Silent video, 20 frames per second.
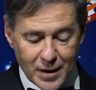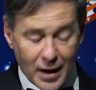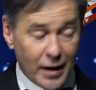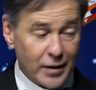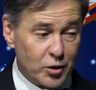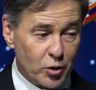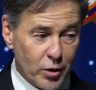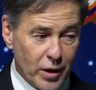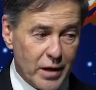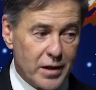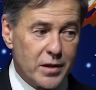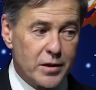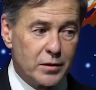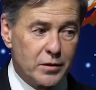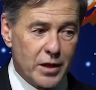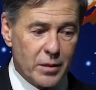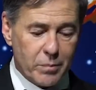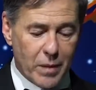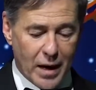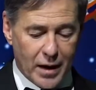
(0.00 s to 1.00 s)
I'd created the
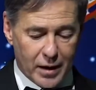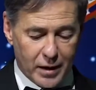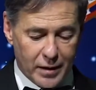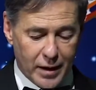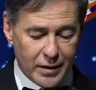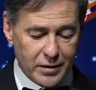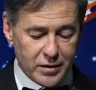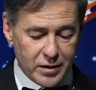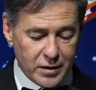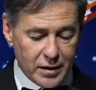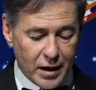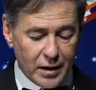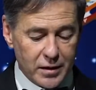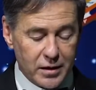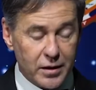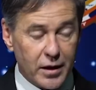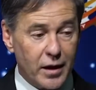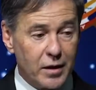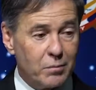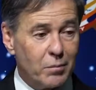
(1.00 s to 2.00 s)
LeapPad in
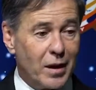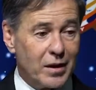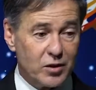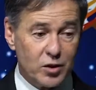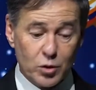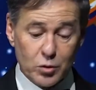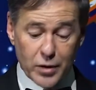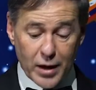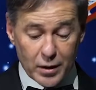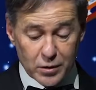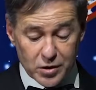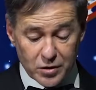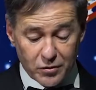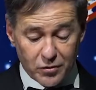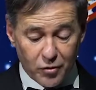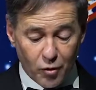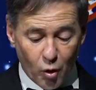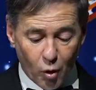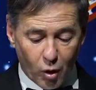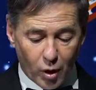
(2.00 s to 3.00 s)
1998, and by
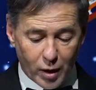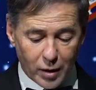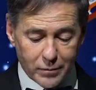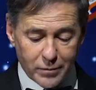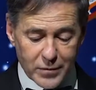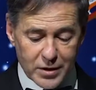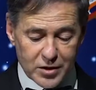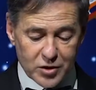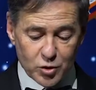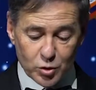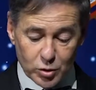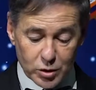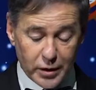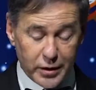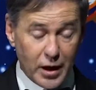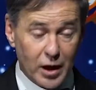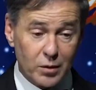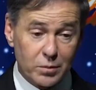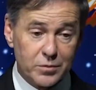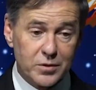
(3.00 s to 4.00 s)
2004, this tool
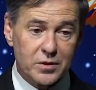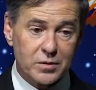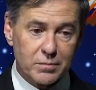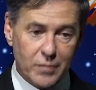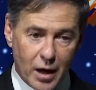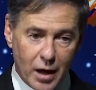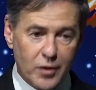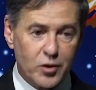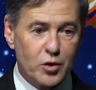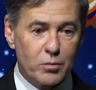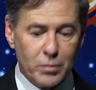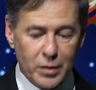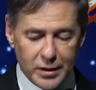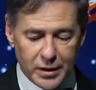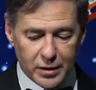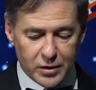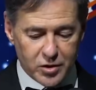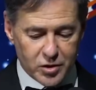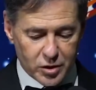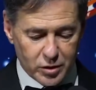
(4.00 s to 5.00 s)
had helped 100
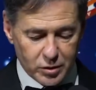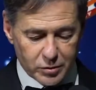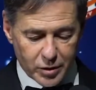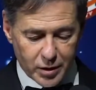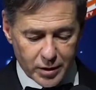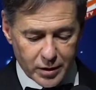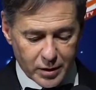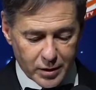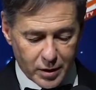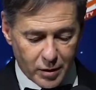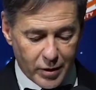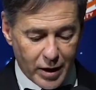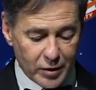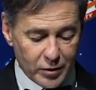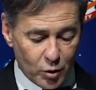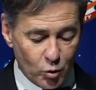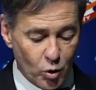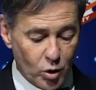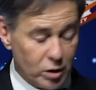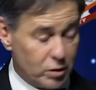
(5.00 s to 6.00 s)
million children
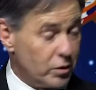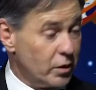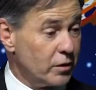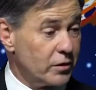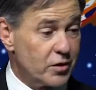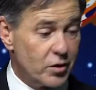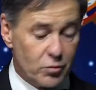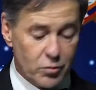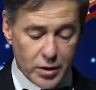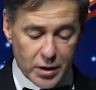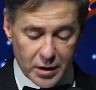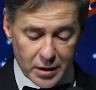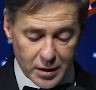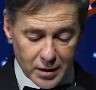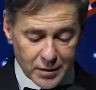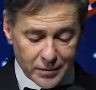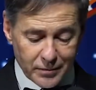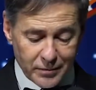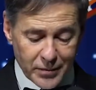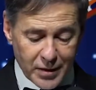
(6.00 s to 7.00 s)
around the world learn to read.
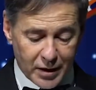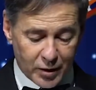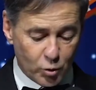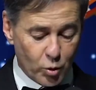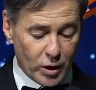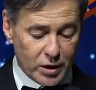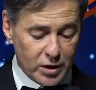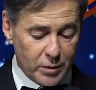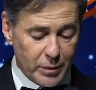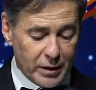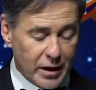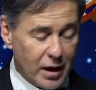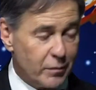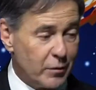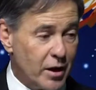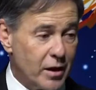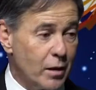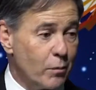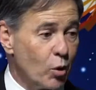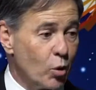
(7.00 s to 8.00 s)
It quickly
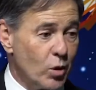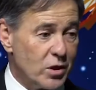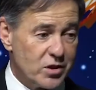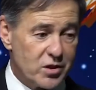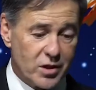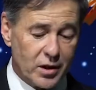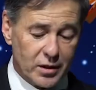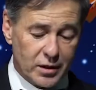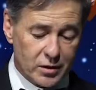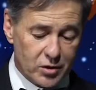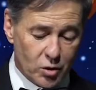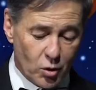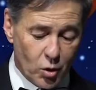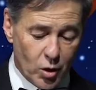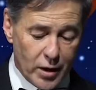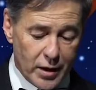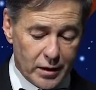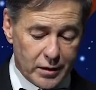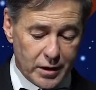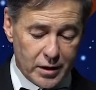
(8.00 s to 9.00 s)
became the #1 selling
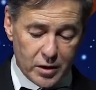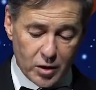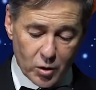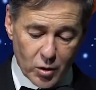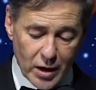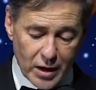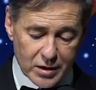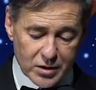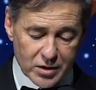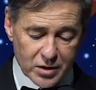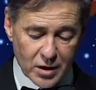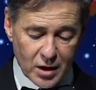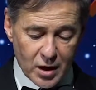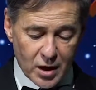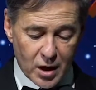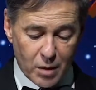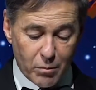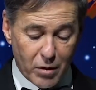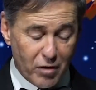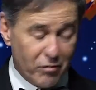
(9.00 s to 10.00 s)
toy in the US,
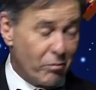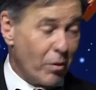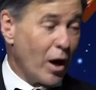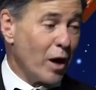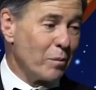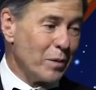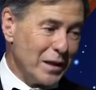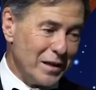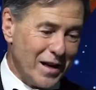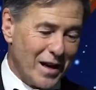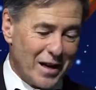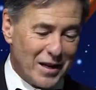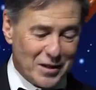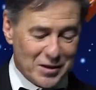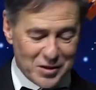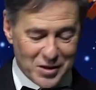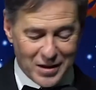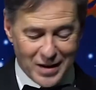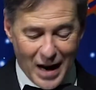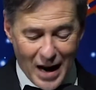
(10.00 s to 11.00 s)
above Barbie
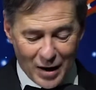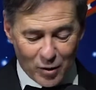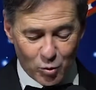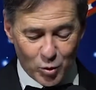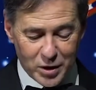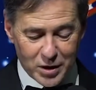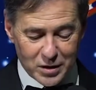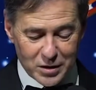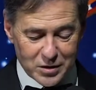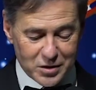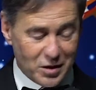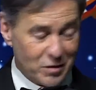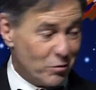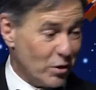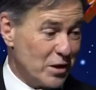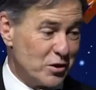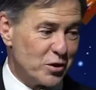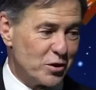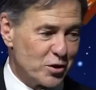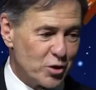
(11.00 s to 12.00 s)
dolls and Hot Wheels and
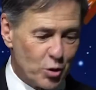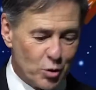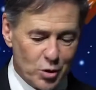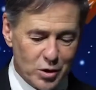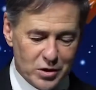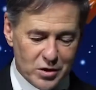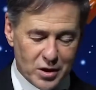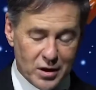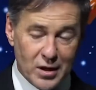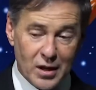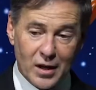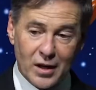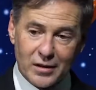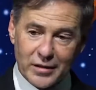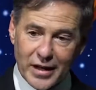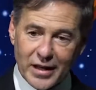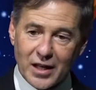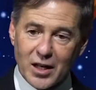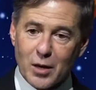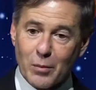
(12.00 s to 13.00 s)
Razor scooters,
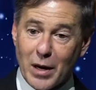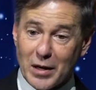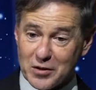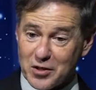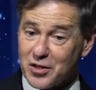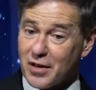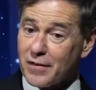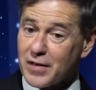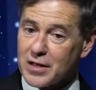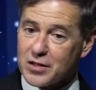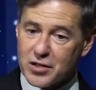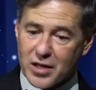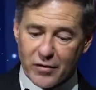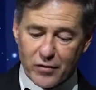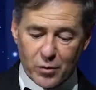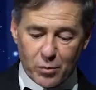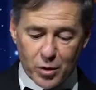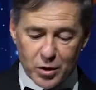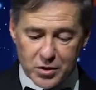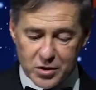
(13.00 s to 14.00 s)
landing in about
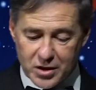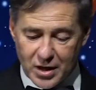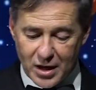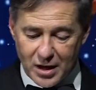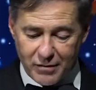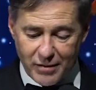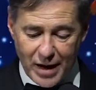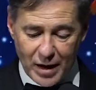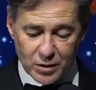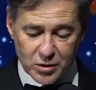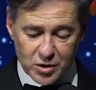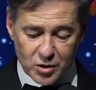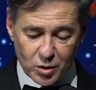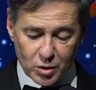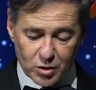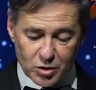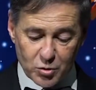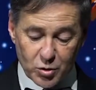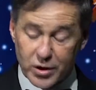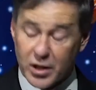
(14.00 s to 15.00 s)
77% of
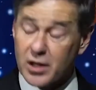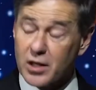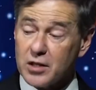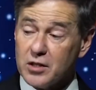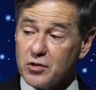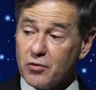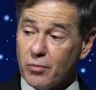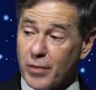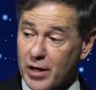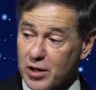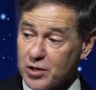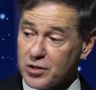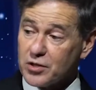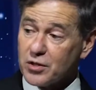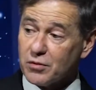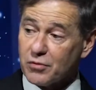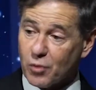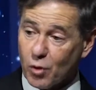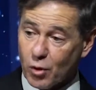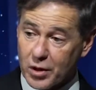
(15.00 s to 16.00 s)
households with kids from ages
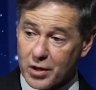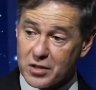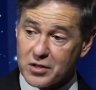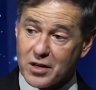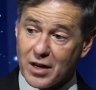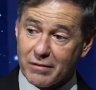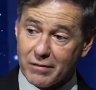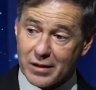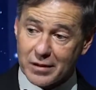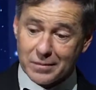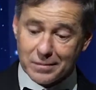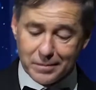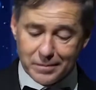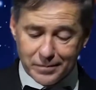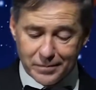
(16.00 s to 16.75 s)
to 4 and 7.